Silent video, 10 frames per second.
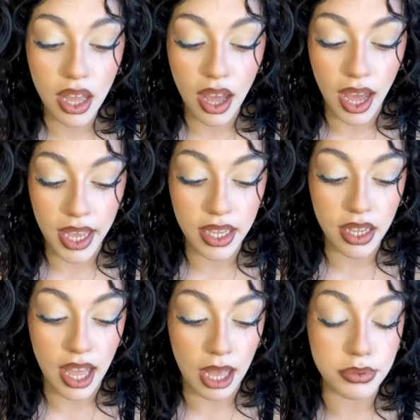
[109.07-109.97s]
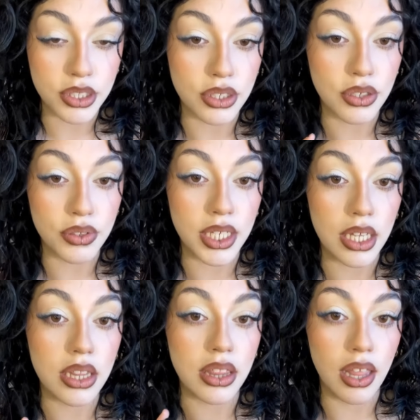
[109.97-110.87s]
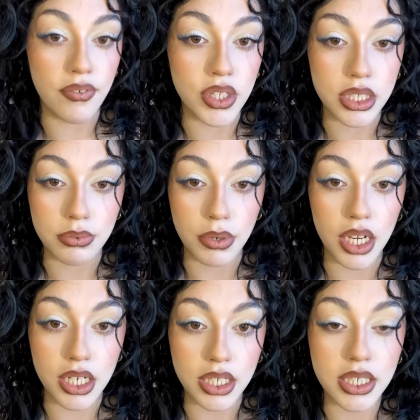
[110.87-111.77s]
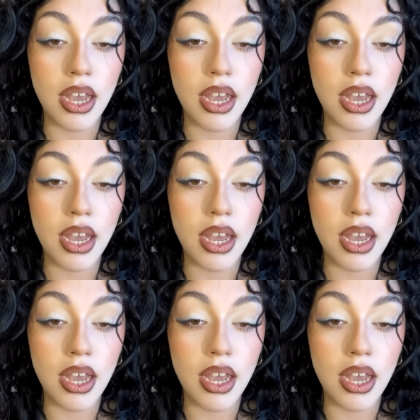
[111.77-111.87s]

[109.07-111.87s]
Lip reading: I absolutely love this product.